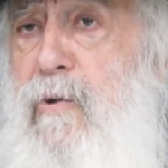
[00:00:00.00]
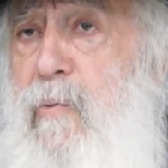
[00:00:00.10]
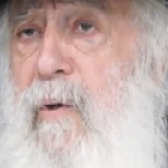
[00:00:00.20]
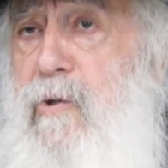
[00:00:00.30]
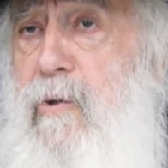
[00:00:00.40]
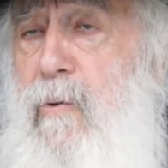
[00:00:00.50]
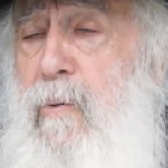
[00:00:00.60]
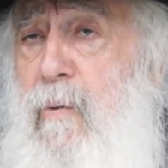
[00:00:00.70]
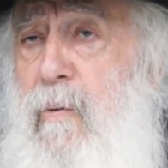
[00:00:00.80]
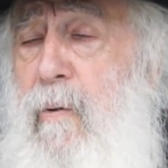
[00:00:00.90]
switch you
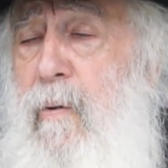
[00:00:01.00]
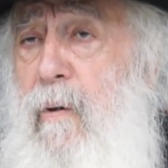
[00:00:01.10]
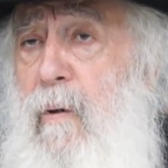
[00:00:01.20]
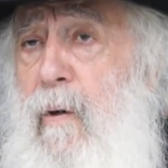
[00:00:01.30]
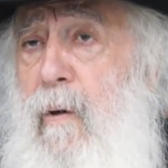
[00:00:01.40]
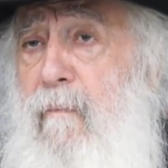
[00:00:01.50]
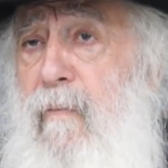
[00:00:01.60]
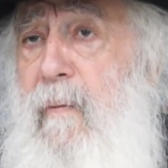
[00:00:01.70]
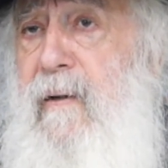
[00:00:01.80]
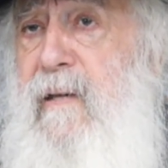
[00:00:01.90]

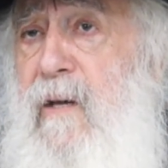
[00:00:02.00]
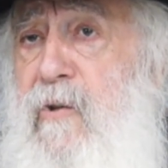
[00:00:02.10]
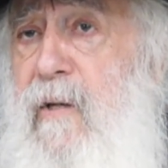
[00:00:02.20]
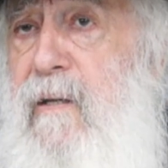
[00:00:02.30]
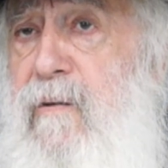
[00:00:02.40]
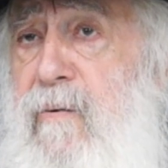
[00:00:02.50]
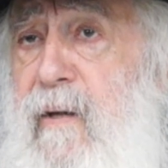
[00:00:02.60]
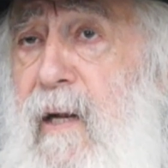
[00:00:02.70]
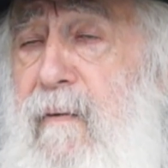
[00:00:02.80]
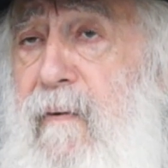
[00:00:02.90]
from Los Angeles to
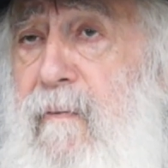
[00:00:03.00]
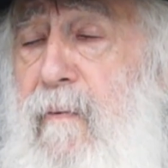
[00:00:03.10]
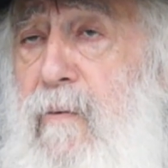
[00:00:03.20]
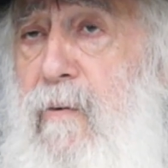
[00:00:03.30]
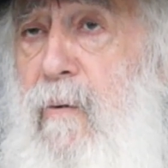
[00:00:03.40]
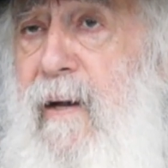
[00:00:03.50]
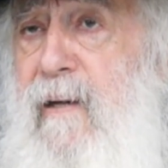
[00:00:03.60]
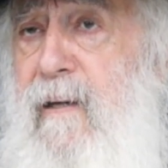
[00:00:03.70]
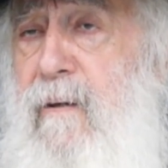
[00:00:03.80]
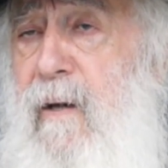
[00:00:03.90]
Tel Aviv. You,
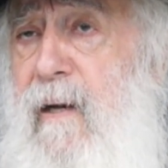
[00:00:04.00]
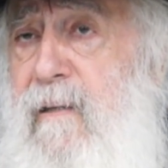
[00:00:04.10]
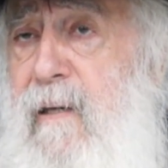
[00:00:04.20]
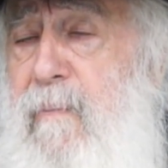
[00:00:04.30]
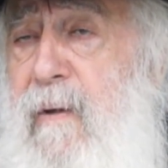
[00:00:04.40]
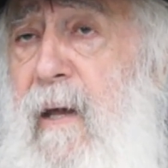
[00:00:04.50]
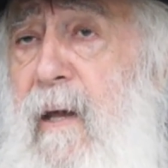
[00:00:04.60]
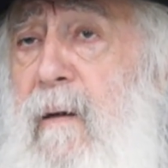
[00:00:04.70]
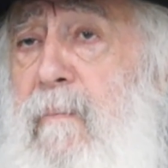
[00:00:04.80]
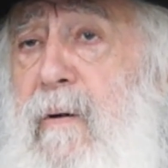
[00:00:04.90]
you accept?
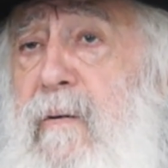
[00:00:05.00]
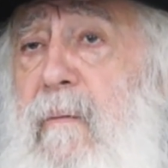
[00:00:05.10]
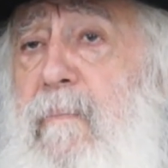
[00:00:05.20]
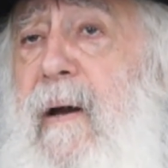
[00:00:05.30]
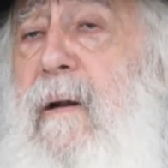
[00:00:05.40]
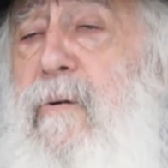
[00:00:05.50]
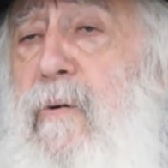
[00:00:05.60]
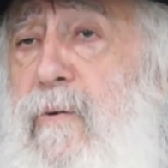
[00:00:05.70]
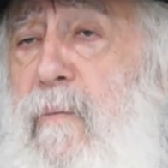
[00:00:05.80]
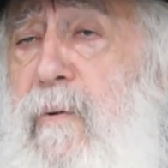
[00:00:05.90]
Because the pilot
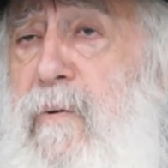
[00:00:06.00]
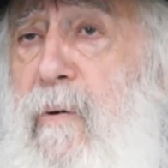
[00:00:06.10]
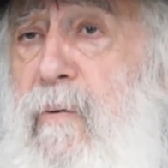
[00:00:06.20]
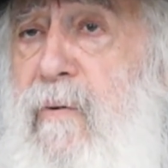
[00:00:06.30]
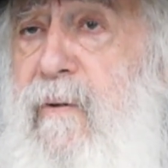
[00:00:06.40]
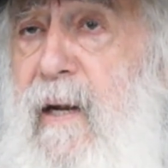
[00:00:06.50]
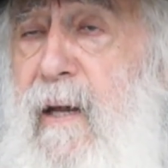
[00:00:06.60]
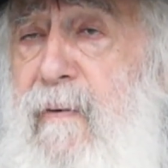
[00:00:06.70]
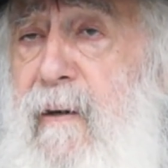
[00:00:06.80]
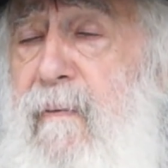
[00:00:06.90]
who's supposed to go to Tel
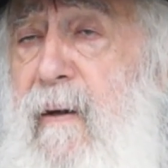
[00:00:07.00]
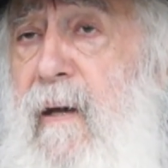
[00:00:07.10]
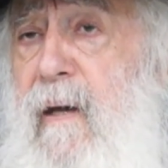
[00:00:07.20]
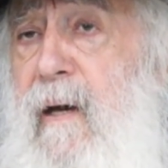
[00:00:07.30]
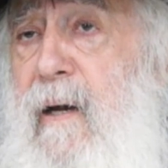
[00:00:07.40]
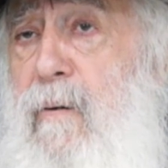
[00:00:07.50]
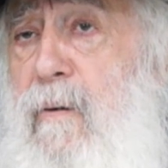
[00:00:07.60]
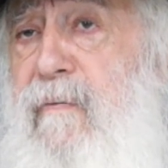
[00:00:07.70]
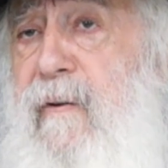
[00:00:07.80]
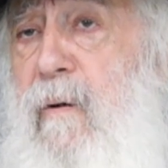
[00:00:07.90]
Aviv, you
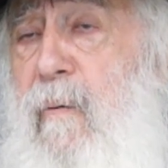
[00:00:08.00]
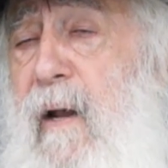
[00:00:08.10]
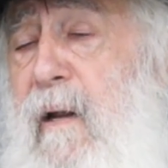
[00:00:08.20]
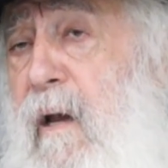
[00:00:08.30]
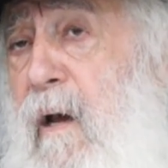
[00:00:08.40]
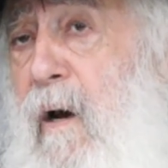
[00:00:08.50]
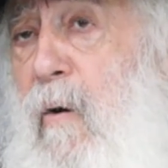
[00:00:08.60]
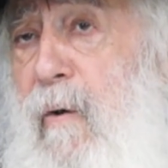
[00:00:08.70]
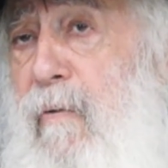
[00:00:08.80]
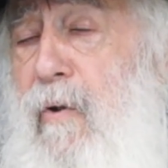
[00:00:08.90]
don't feel well.
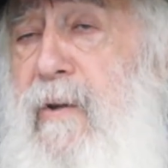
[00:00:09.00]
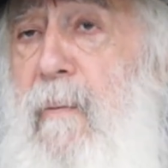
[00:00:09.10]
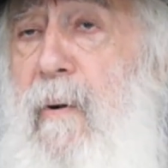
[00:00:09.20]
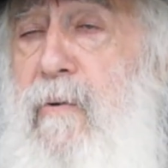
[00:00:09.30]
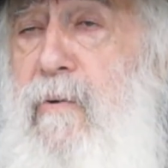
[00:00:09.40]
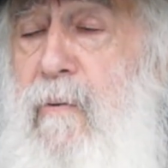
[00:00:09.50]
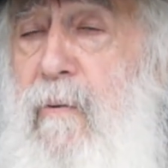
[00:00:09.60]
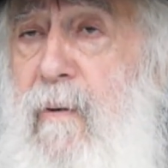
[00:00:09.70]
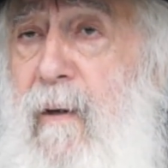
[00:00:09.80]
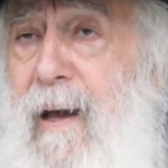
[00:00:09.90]
We thought about you.
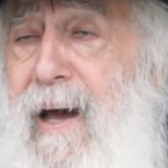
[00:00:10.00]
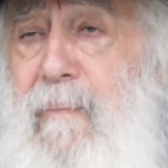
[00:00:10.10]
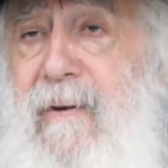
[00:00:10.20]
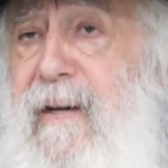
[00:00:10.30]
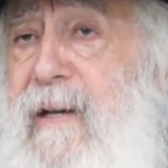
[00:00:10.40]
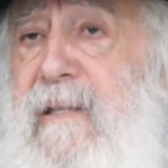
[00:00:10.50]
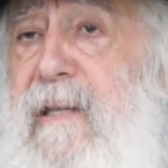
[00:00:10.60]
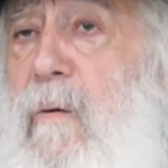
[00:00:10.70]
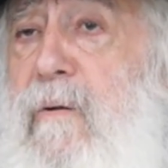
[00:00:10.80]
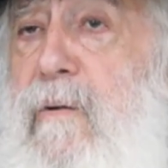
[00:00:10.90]
I mean, there is
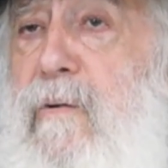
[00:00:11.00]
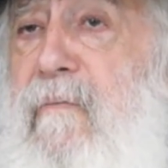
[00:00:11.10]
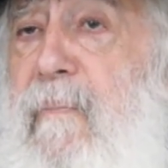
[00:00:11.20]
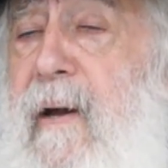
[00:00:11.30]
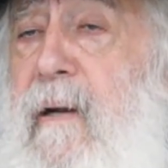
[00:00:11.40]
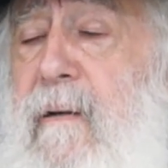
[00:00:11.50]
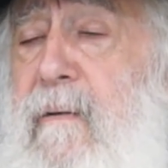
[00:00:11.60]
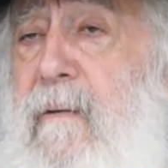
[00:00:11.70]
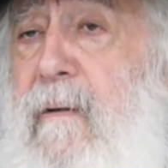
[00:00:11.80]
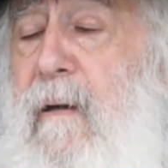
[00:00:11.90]
thousands of
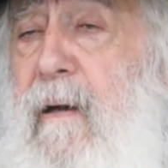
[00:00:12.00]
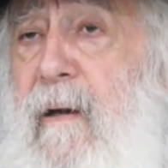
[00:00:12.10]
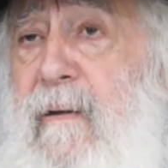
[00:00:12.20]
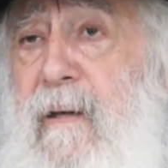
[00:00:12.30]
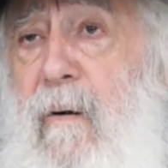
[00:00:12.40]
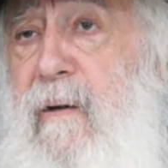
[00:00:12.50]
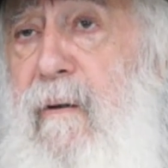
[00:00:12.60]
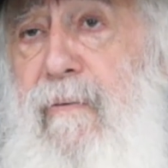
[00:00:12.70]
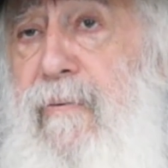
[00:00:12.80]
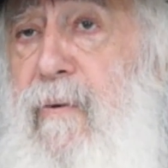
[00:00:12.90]
pilots. They only
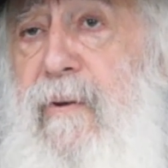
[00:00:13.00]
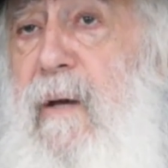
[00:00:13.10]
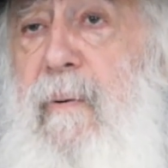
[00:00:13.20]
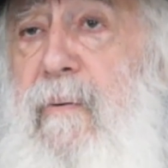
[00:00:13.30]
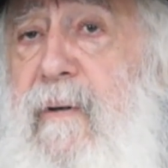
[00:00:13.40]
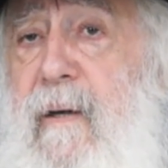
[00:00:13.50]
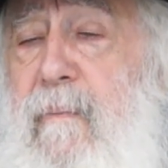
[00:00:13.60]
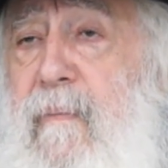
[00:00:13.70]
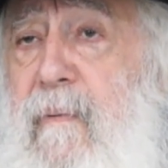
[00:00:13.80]
thought about him.